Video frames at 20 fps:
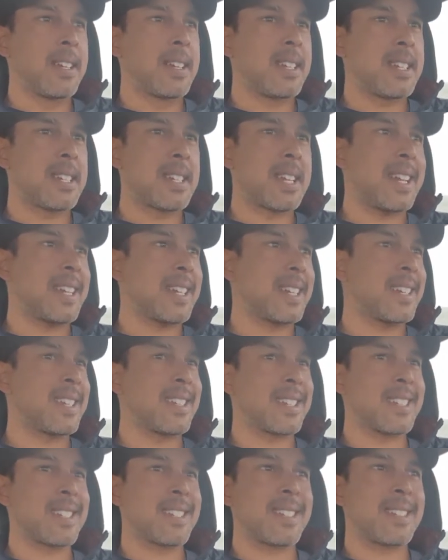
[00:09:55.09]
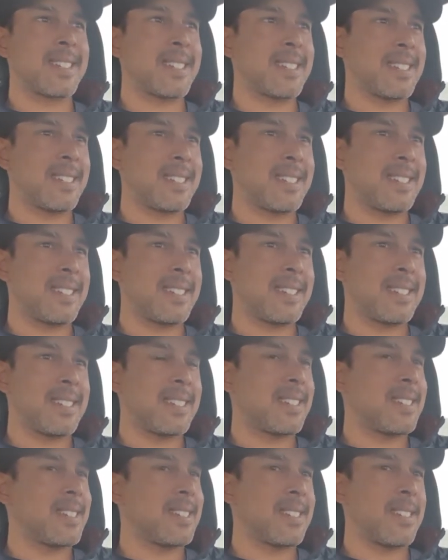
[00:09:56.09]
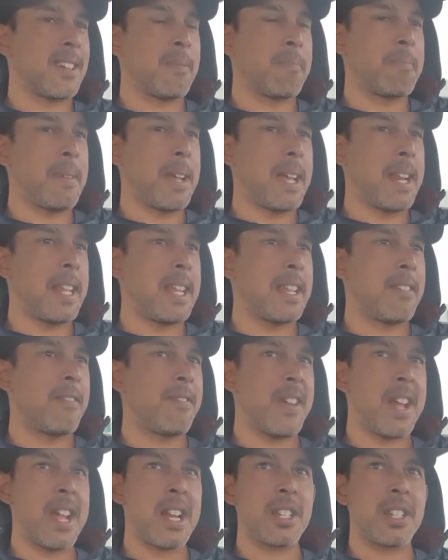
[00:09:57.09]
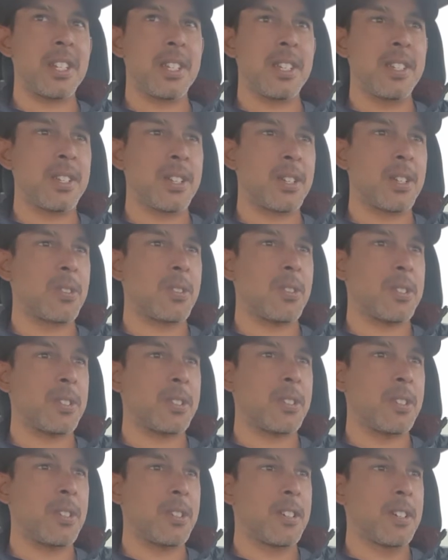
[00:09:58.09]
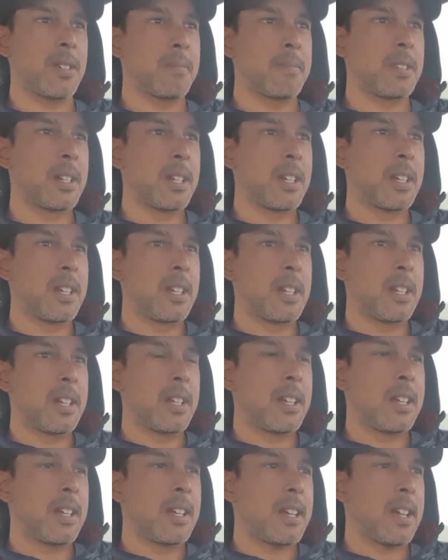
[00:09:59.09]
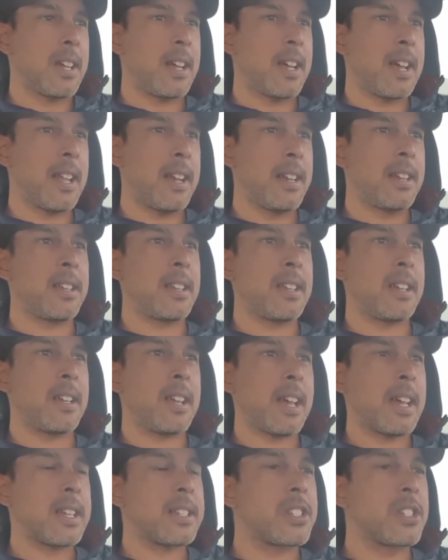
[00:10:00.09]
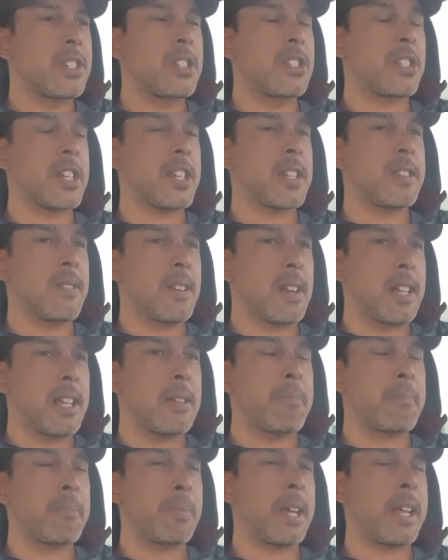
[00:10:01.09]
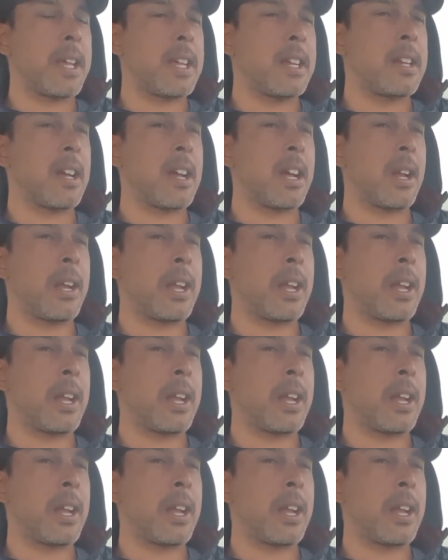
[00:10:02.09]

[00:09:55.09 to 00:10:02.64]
It's taken us on many adventures across Europe and has generally been a